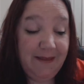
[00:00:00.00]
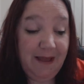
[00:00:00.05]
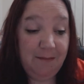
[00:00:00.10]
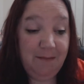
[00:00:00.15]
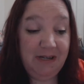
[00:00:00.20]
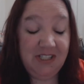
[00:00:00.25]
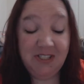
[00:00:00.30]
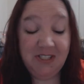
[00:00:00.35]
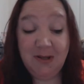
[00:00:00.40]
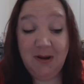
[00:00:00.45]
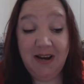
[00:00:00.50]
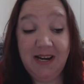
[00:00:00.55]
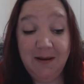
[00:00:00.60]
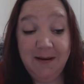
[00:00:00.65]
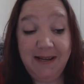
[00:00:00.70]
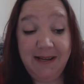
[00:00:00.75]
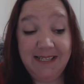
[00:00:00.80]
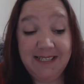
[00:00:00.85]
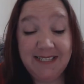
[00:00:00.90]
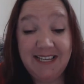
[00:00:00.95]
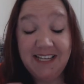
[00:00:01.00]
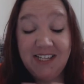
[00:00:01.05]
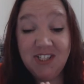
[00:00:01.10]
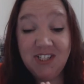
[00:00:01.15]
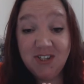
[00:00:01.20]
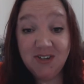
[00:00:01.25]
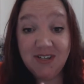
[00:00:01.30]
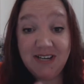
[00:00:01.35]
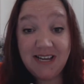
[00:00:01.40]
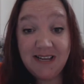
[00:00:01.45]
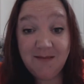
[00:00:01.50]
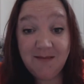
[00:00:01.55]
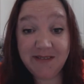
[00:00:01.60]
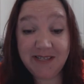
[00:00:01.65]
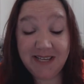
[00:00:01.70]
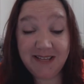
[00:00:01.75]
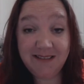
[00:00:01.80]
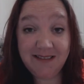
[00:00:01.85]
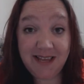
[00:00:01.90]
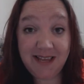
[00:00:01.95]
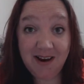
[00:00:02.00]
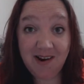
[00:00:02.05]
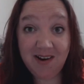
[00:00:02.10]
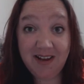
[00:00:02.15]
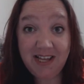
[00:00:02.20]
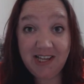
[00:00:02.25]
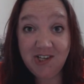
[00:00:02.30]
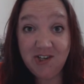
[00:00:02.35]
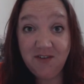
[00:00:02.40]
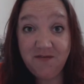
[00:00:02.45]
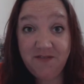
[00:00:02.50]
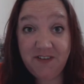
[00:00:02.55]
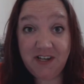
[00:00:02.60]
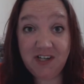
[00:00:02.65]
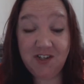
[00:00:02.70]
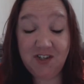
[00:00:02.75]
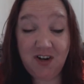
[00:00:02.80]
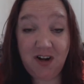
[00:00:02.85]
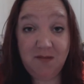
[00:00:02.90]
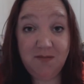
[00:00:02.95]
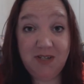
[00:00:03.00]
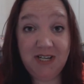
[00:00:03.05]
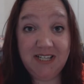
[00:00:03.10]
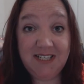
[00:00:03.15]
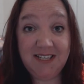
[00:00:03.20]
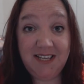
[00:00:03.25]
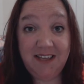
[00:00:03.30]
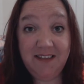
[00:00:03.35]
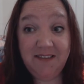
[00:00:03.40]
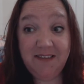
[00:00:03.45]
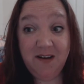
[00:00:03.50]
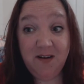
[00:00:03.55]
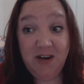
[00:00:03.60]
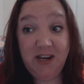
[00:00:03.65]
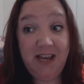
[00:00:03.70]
that much. So anyways, get your names in there, get your finished objects in there.